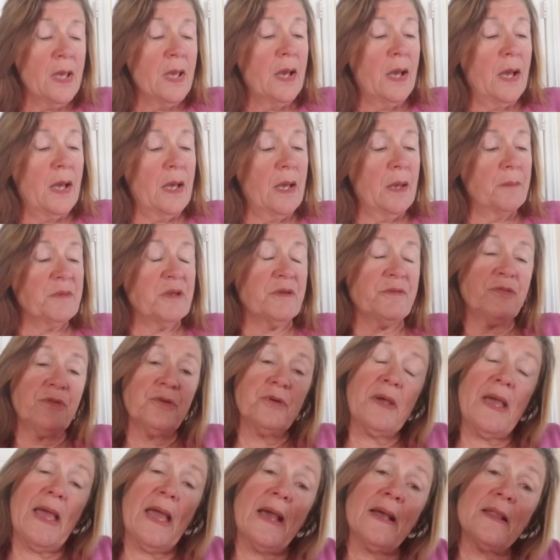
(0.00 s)
Um, if
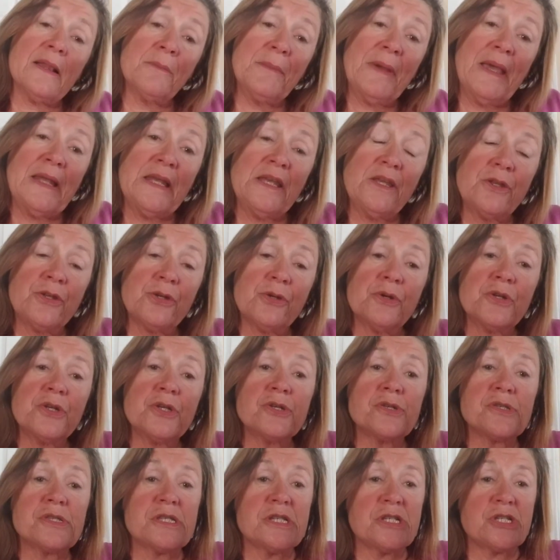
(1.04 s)
you're acclimating to a
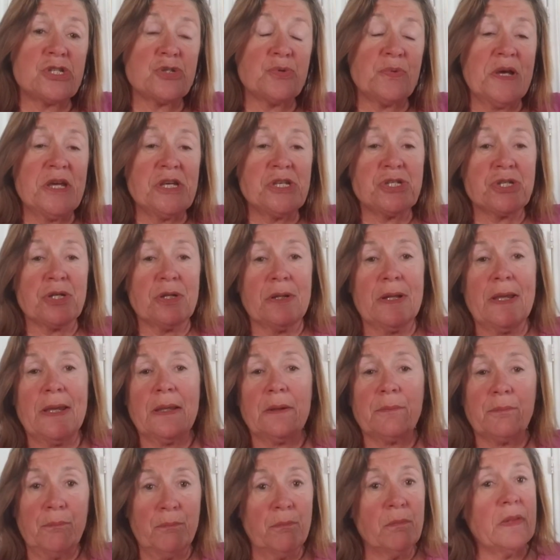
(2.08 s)
new situation,
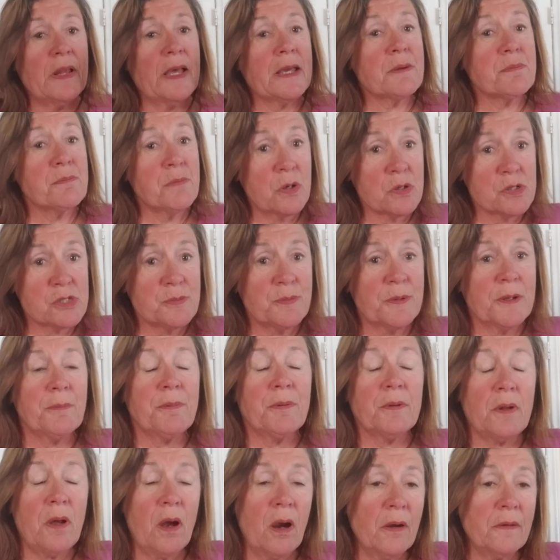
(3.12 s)
like like most
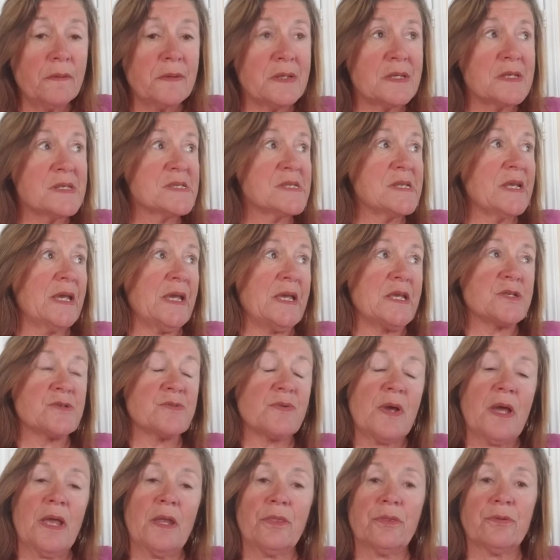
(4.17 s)
people are these days,
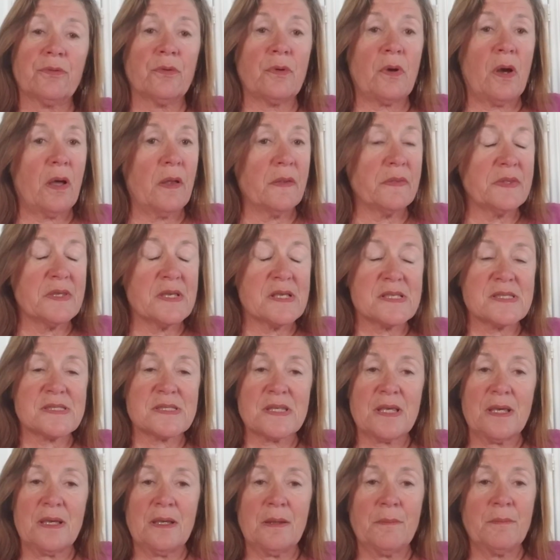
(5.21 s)
right? Through all
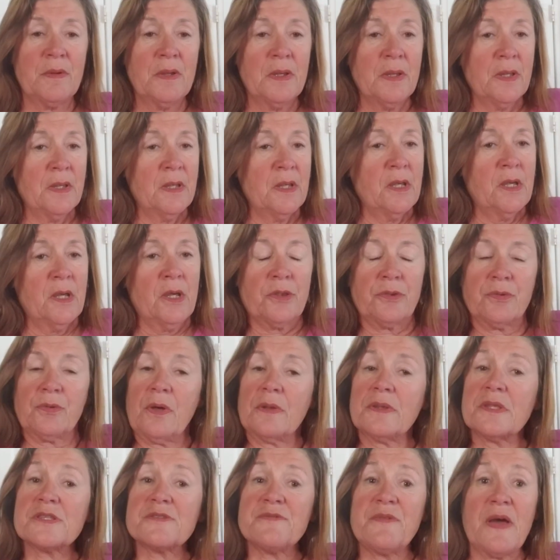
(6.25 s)
this, um, through
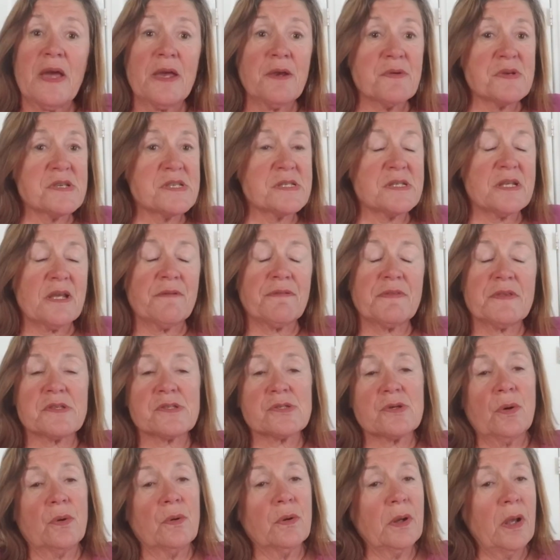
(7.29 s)
all this virus stuff that's
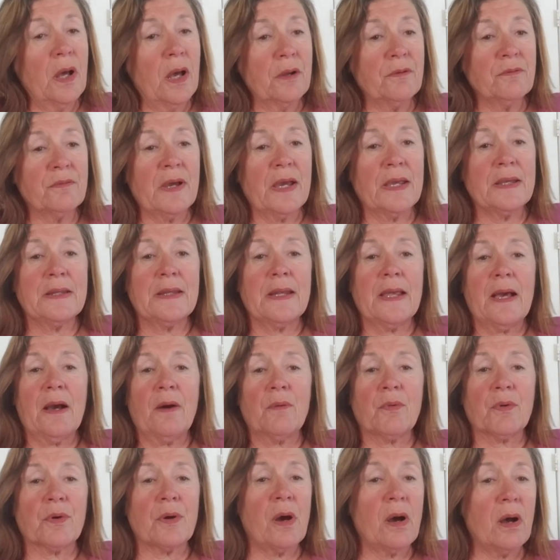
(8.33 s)
going on right now,
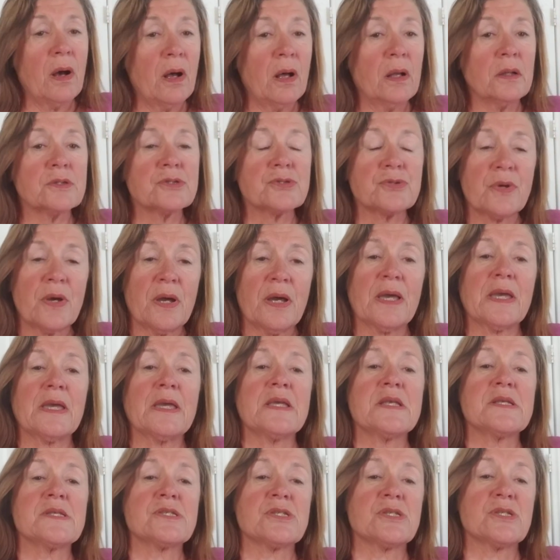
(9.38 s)
we're all
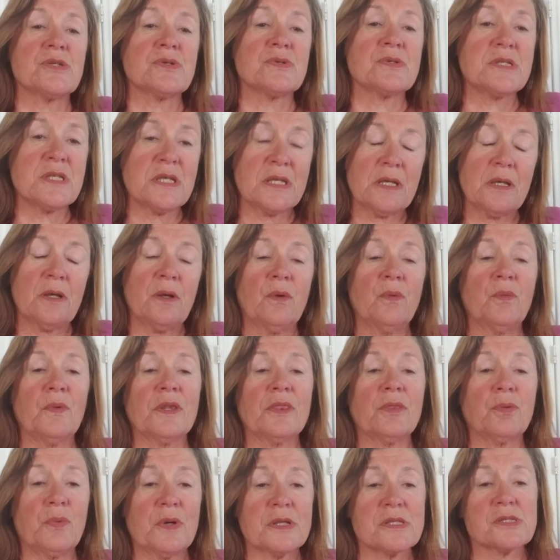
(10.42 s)
trying to deal
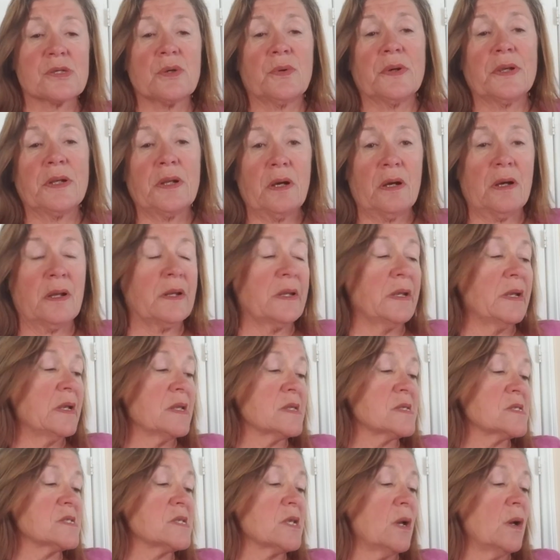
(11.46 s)
with what's going on.
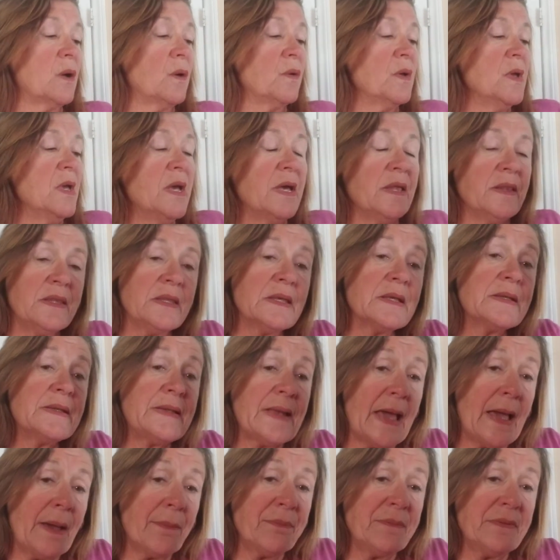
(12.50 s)
And so the
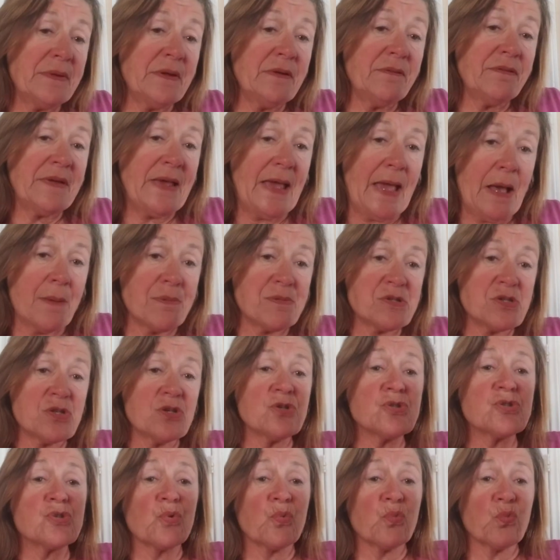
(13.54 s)
adaptive
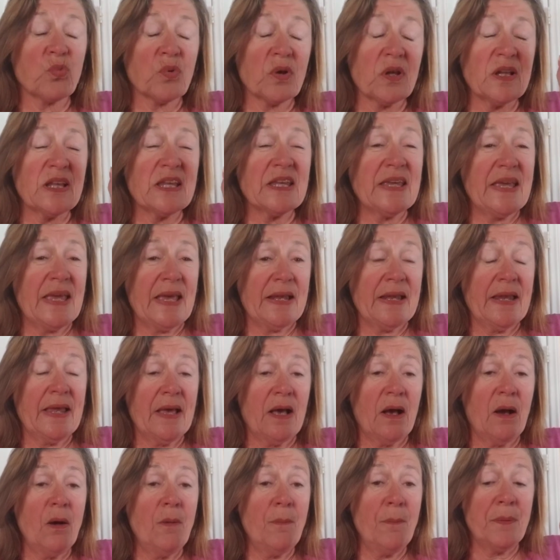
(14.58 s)
capsules really can
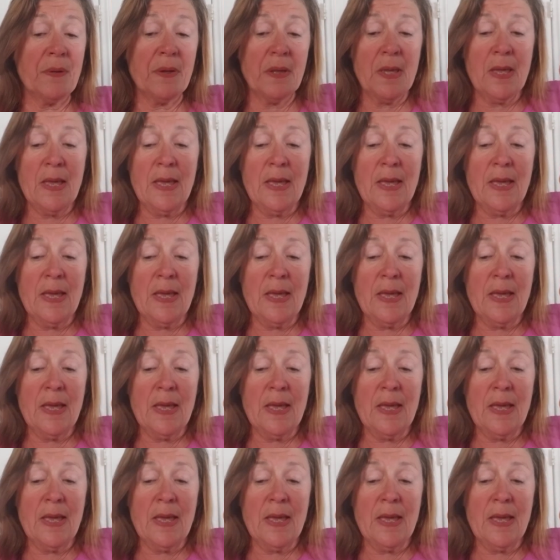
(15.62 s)
help.